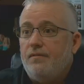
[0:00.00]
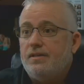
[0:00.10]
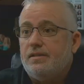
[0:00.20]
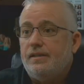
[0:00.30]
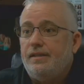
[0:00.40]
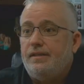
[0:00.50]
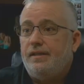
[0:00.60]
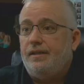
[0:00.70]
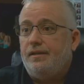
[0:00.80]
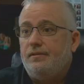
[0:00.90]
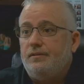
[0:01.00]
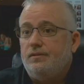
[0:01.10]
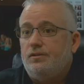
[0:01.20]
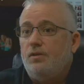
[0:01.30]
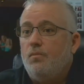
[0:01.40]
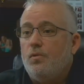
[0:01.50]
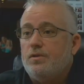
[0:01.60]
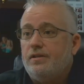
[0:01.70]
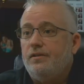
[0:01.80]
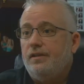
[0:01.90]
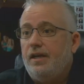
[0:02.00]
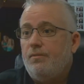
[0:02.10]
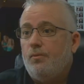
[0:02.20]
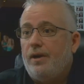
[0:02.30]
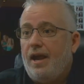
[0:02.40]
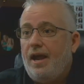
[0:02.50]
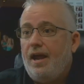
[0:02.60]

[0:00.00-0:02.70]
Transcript: obviously, the the more skilled labor we